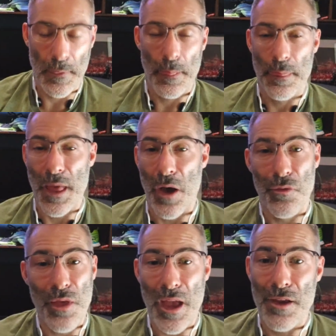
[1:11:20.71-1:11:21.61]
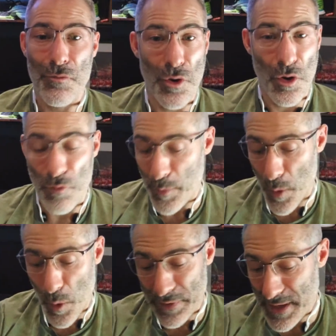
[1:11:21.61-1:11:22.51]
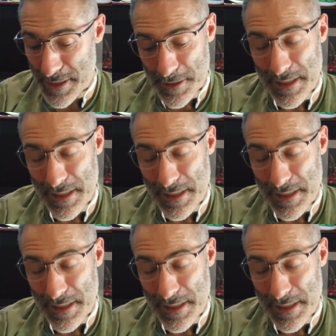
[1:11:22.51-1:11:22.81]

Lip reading: Now they've reported this.